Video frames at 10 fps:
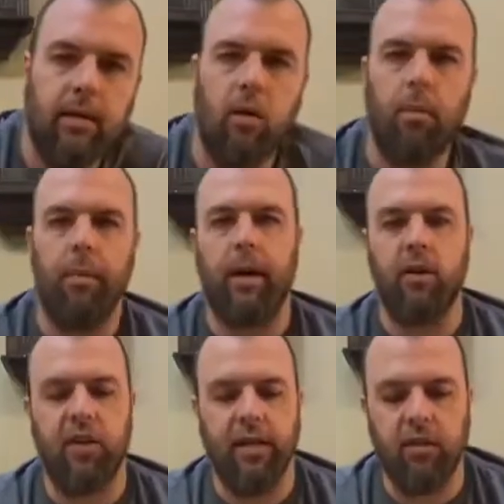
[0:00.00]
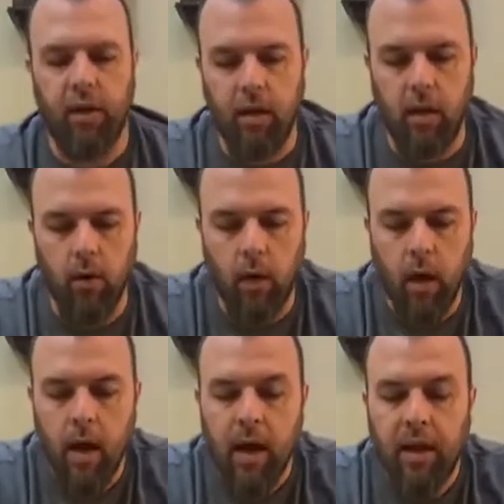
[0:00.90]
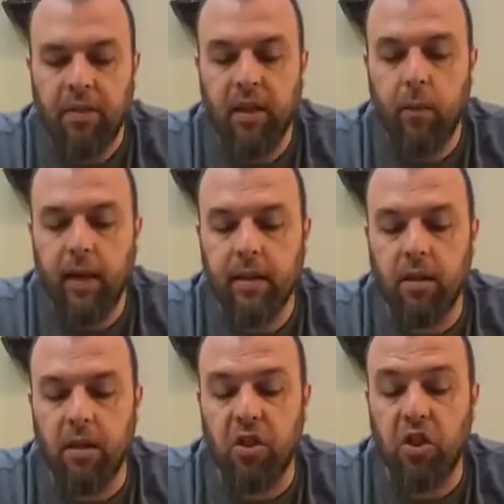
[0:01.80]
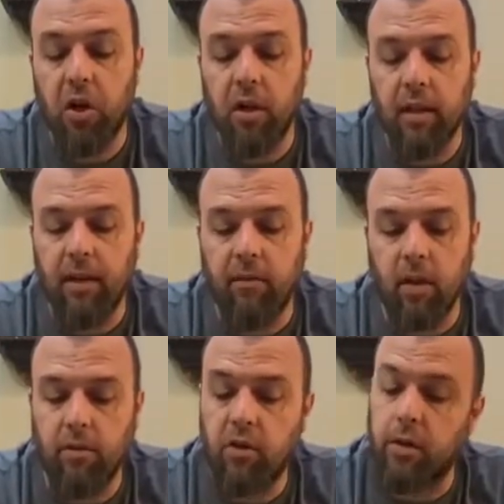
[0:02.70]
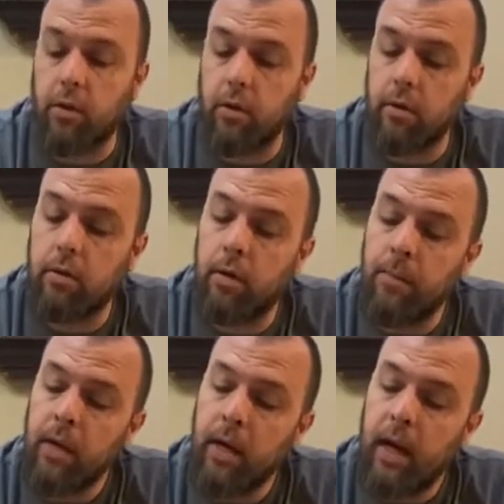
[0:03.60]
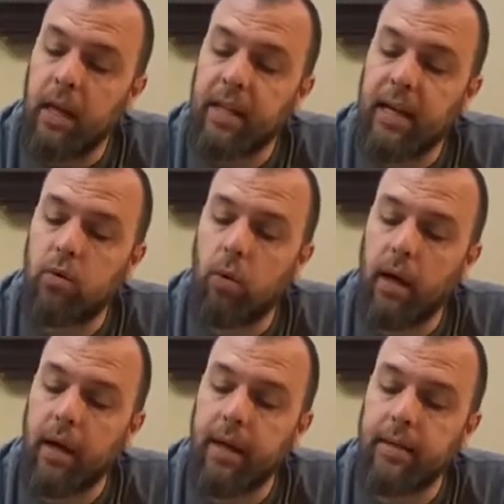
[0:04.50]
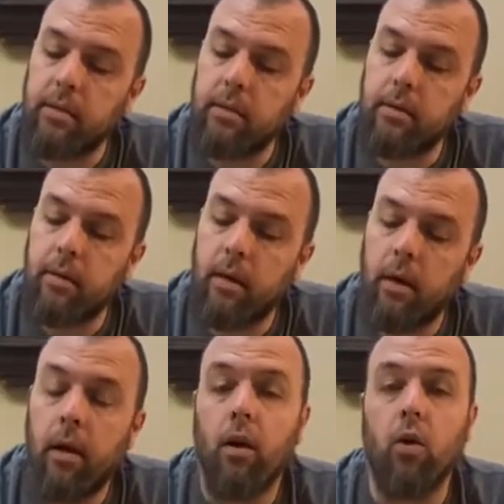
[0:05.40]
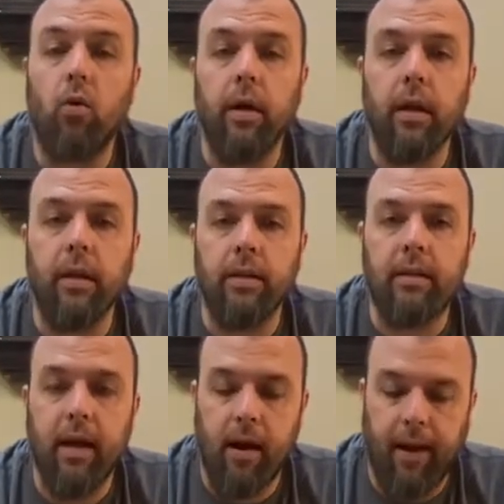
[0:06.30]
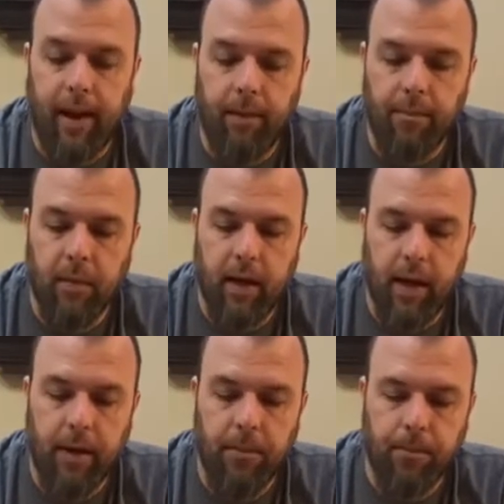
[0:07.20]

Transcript: a little bit better chance of hitting you. Then we get to the 3rd level of generals, and that's where it gets really scary, okay?